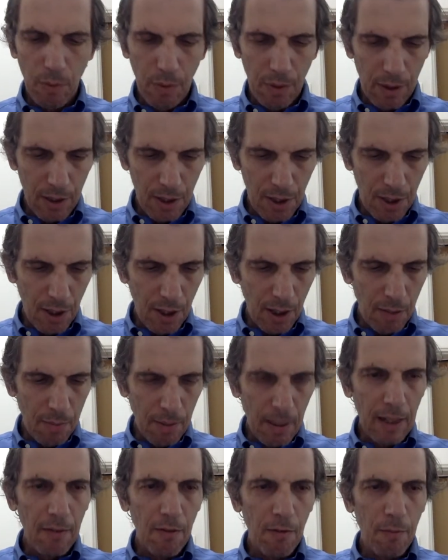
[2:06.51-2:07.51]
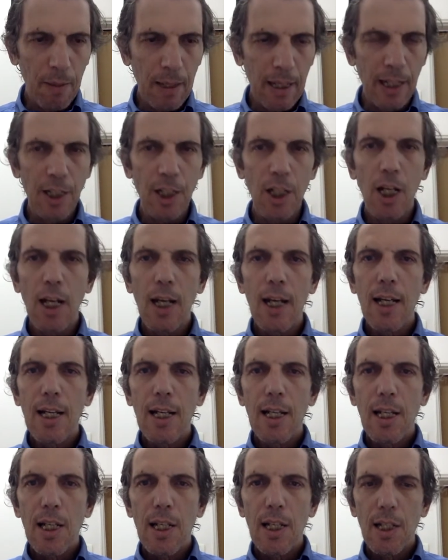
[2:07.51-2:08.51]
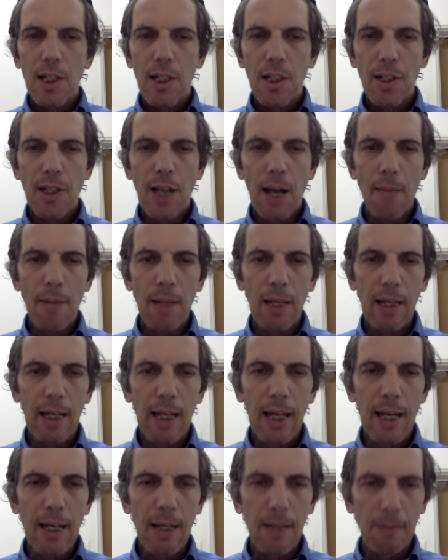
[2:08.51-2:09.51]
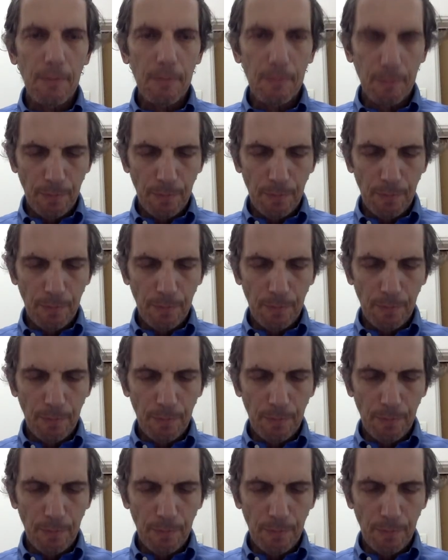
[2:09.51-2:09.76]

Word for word: We're going to start on the bottom of page Samechei.